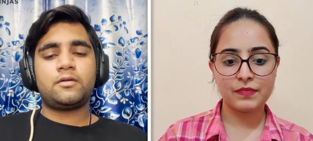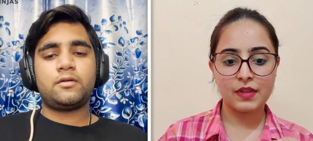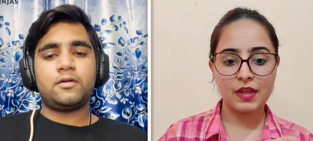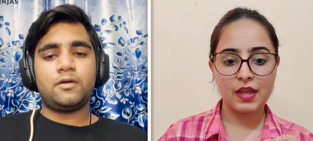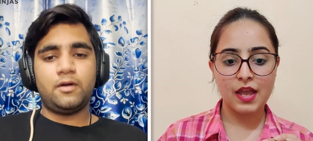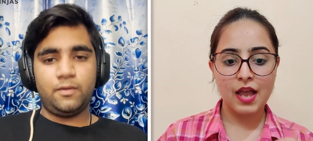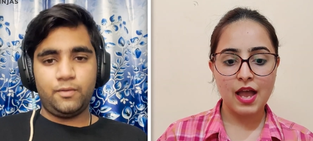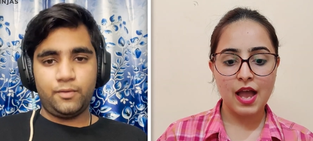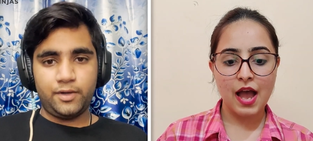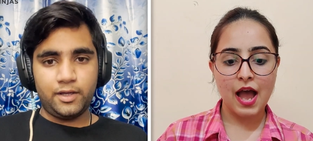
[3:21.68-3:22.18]

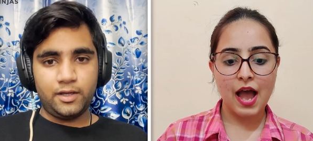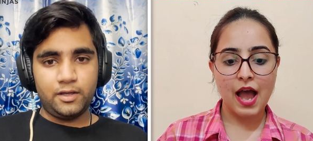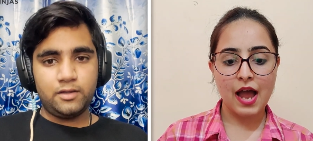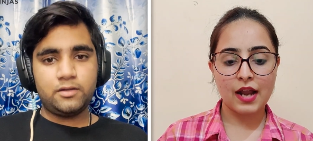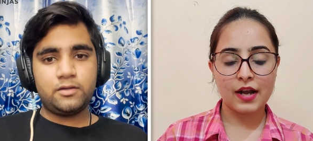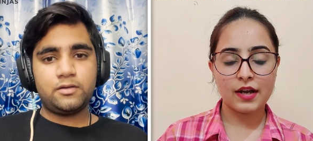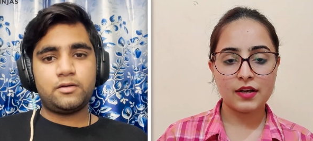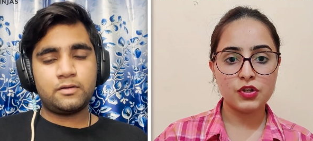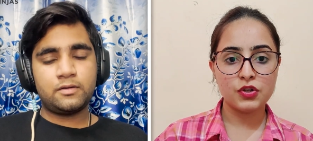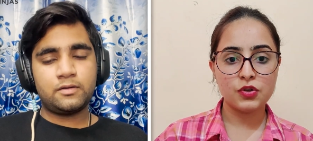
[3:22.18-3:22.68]
Speaker 1: Okay.
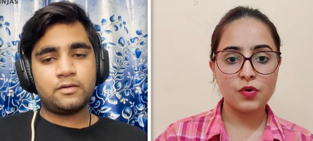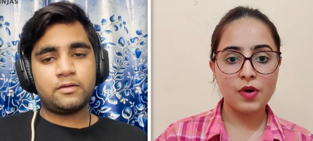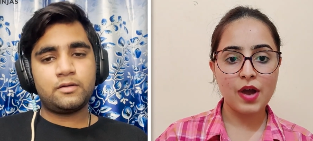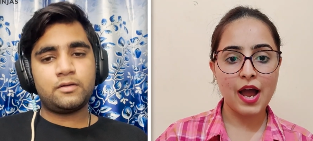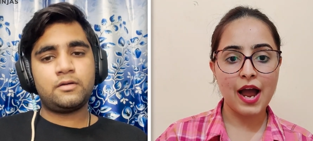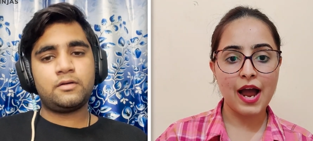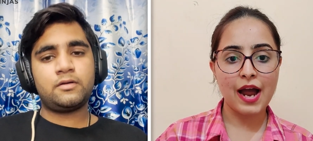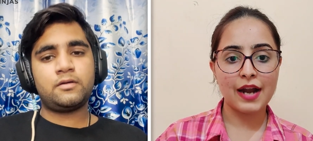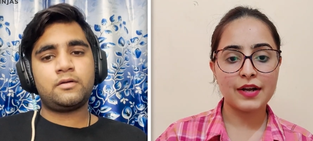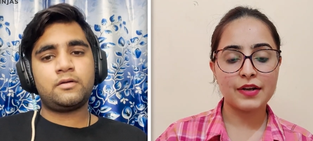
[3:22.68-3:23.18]
And you
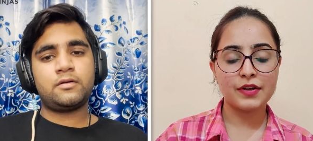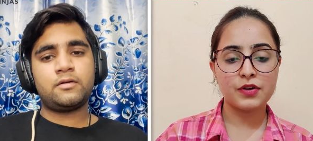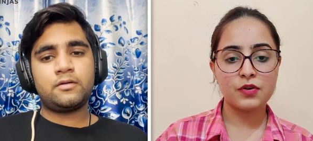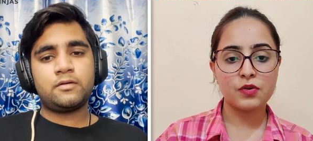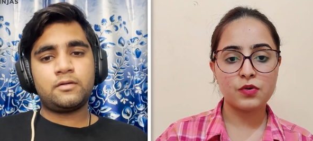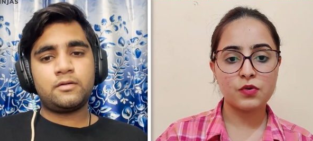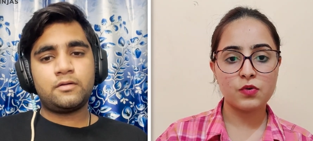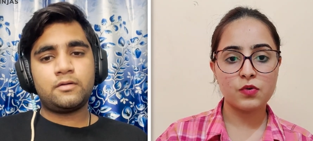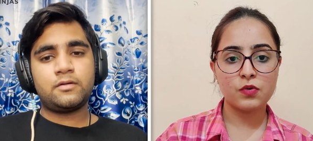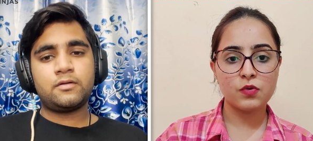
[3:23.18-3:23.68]
had
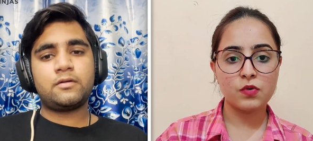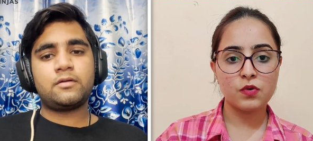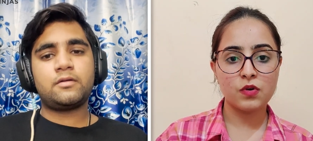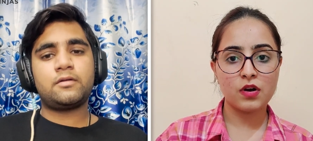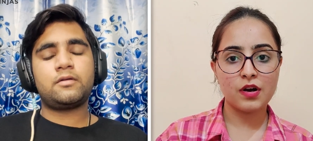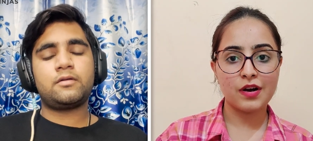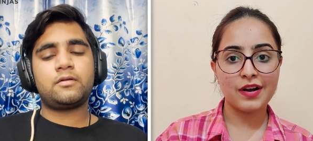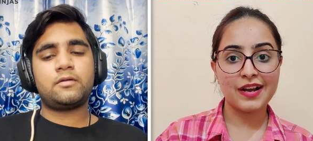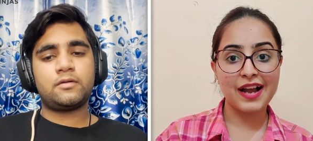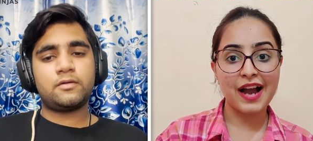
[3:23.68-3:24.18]
to
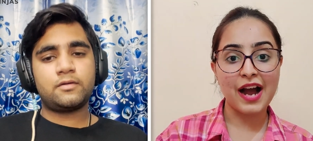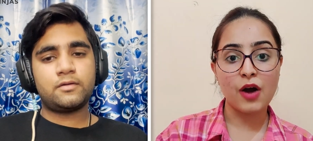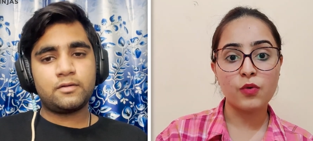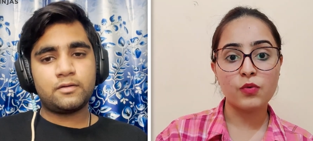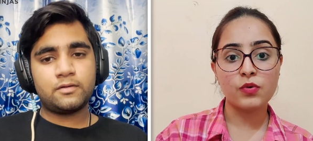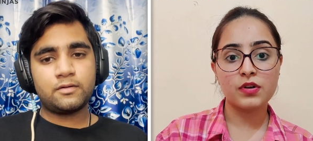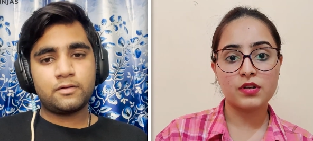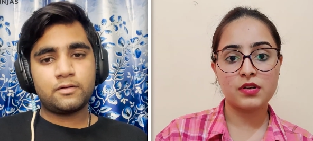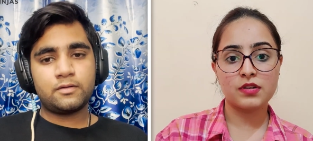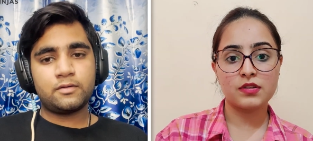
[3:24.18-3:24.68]
uh,
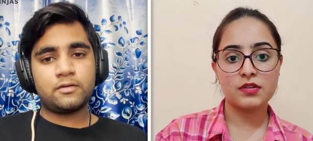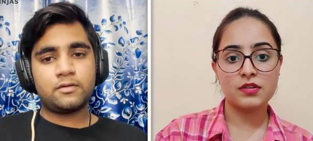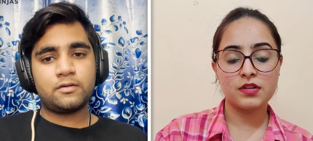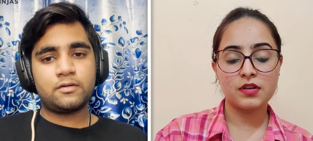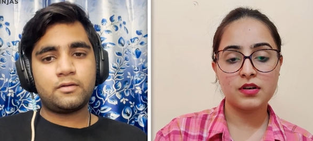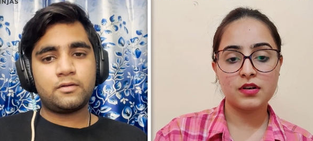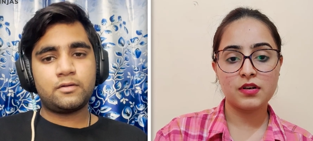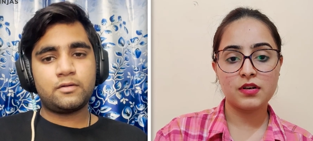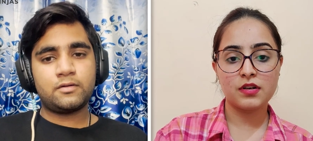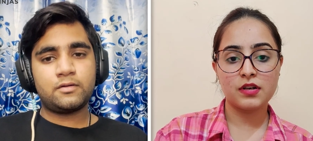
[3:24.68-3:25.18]
count
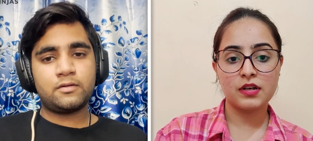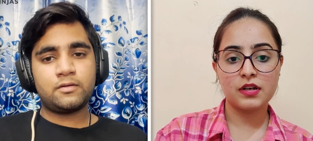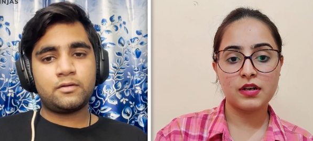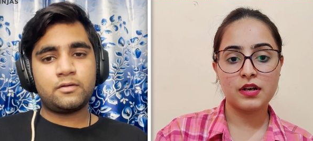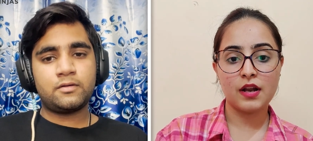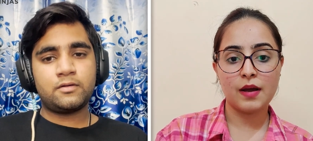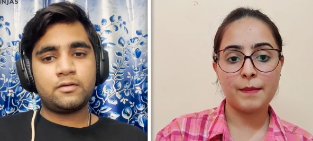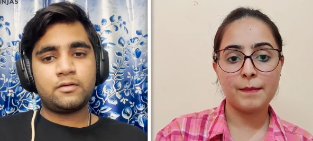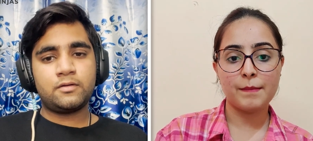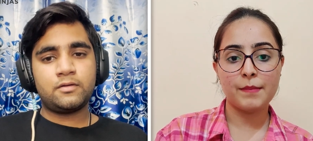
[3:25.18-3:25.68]
the
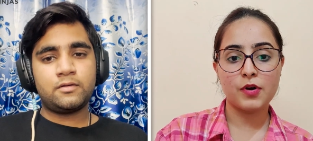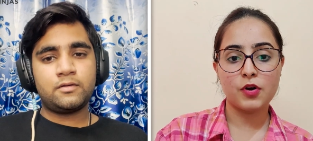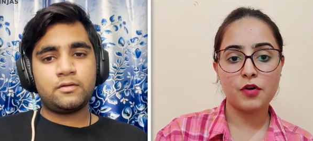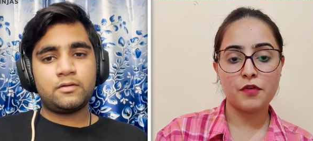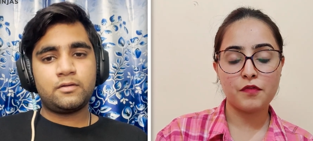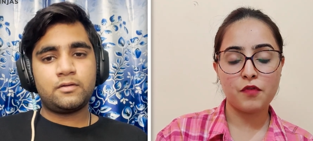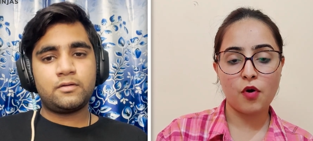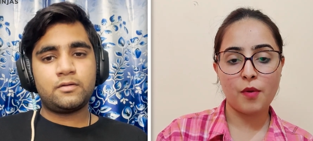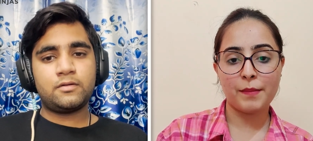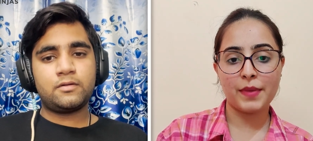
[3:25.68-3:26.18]
number
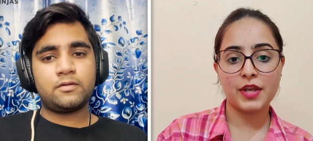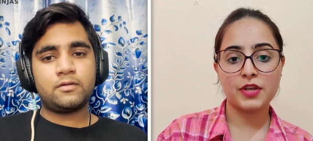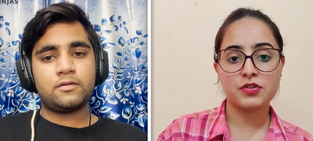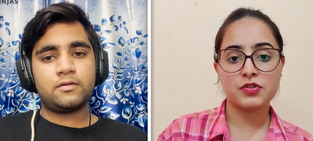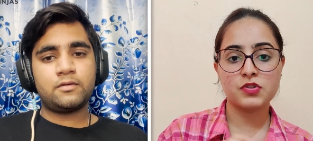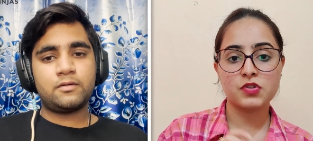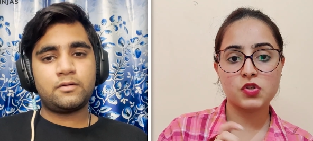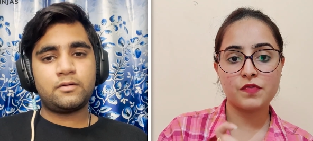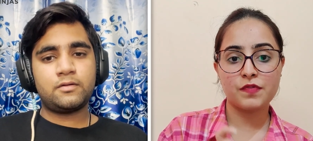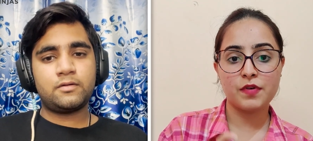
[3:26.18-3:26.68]
of
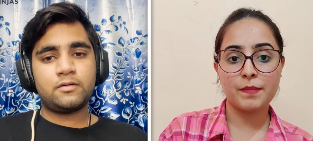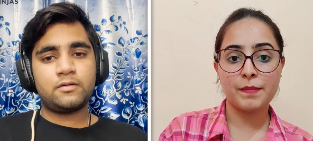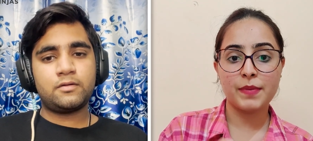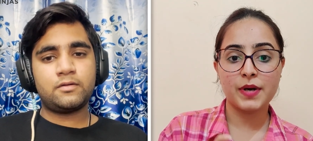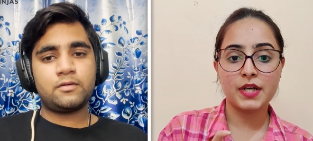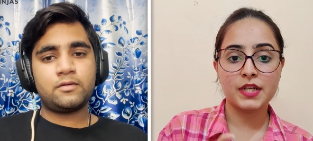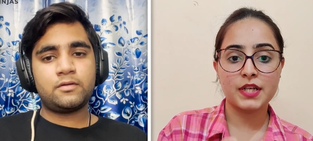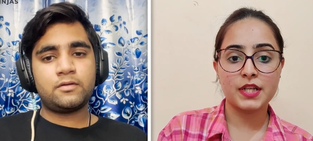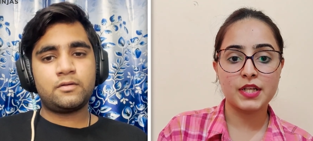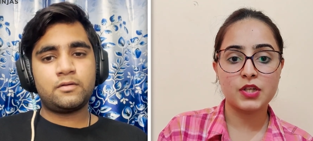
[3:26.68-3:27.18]
formations of a
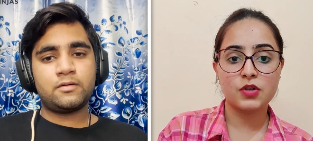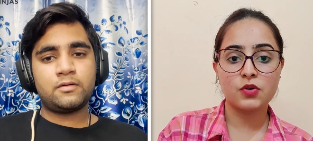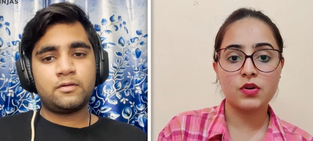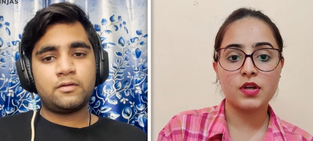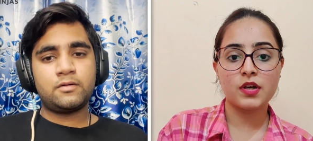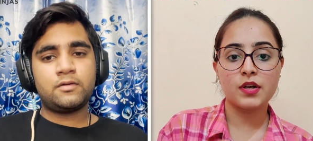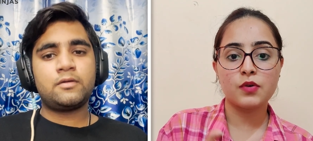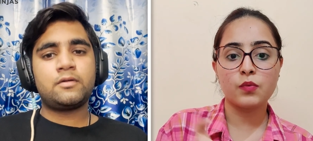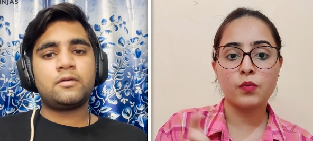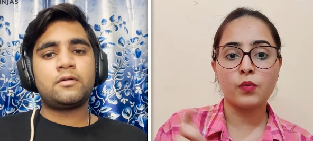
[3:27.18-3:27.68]

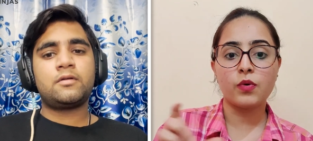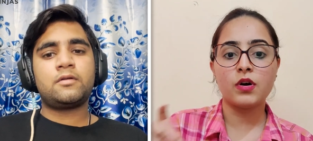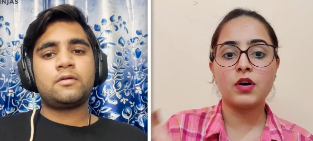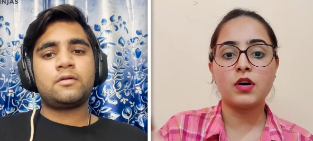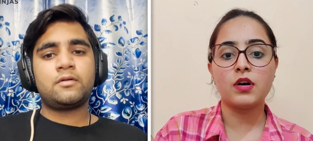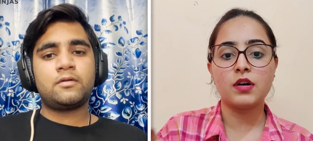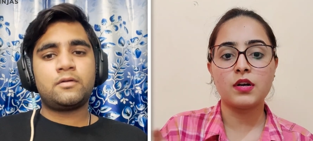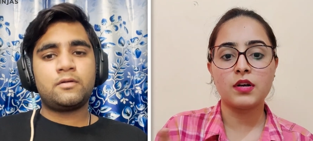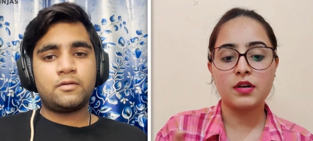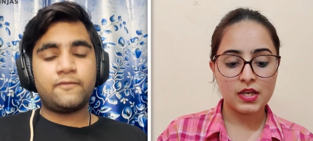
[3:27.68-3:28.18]
particular
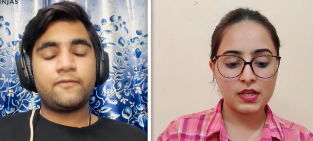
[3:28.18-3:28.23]
word.